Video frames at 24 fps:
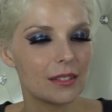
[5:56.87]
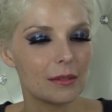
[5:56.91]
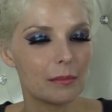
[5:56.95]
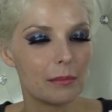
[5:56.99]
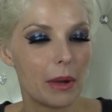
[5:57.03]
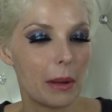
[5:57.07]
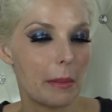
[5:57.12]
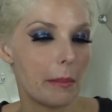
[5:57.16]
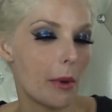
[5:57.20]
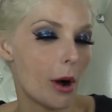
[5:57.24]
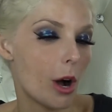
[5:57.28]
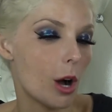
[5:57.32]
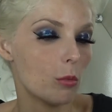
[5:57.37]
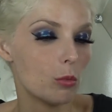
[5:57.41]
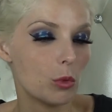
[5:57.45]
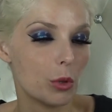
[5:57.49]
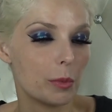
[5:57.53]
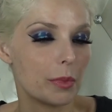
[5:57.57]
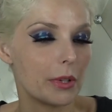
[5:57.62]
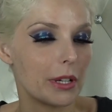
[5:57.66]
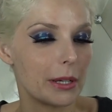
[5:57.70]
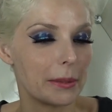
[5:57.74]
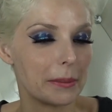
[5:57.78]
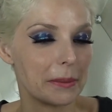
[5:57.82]
My mom
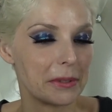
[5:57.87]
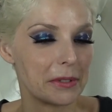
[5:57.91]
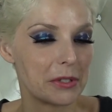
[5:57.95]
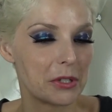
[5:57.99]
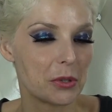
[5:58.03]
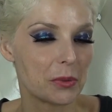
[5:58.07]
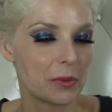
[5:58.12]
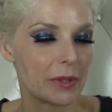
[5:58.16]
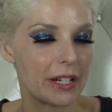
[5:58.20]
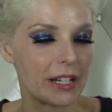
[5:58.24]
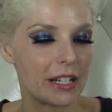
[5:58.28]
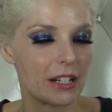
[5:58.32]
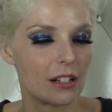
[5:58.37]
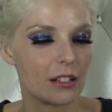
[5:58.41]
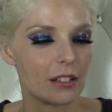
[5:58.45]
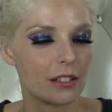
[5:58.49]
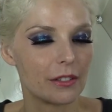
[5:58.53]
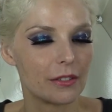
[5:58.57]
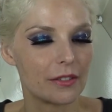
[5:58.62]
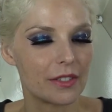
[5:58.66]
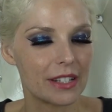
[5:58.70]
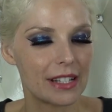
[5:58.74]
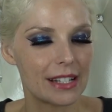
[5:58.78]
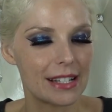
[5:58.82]
would be able to read
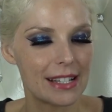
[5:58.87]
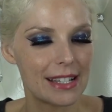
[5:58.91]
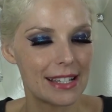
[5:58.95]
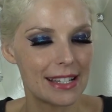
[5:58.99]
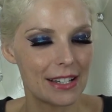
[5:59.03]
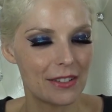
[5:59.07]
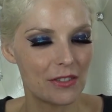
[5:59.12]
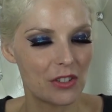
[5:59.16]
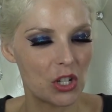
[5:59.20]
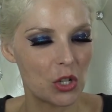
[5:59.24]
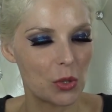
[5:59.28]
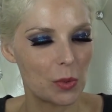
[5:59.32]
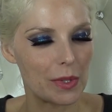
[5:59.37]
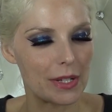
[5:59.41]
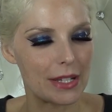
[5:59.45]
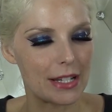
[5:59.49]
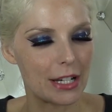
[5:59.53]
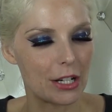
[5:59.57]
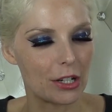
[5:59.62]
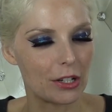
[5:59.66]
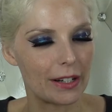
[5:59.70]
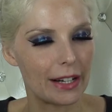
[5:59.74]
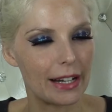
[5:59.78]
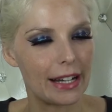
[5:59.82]
all of this if she was
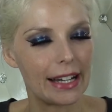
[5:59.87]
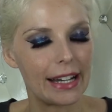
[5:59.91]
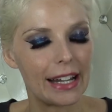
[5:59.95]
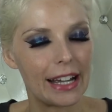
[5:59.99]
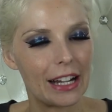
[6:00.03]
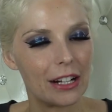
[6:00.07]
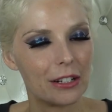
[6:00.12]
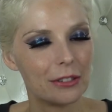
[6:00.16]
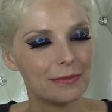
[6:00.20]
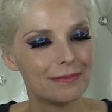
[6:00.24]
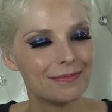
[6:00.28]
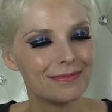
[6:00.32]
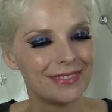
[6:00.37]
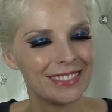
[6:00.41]
here right now.